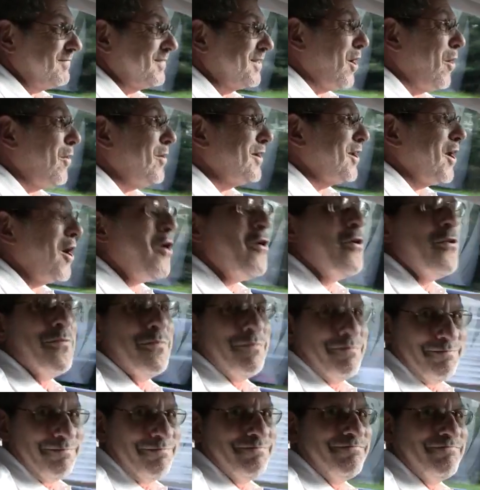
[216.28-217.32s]
going home.
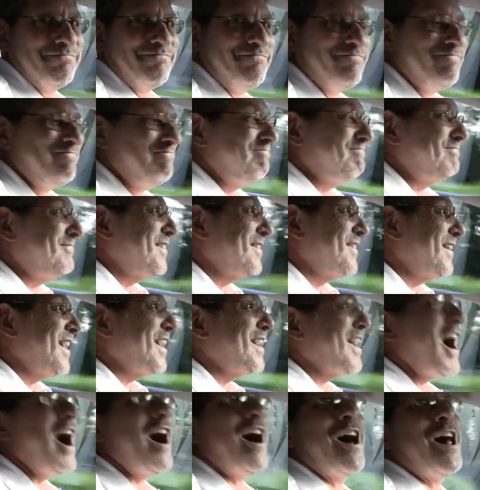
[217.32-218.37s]

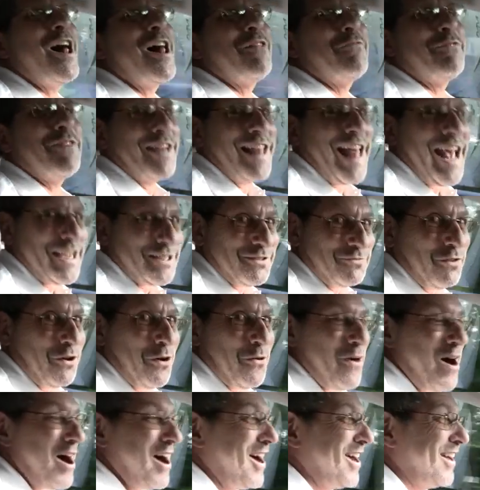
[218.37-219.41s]
Think I'll relax for a
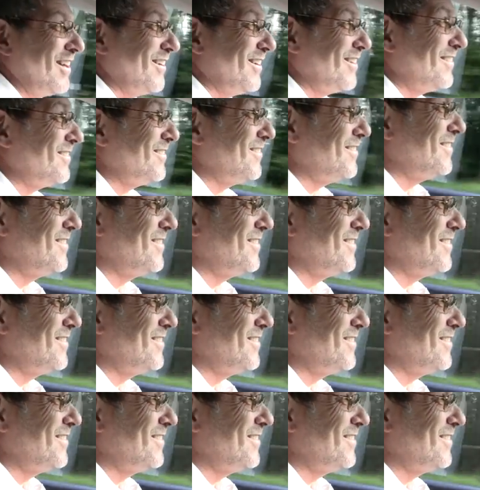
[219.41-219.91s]
while.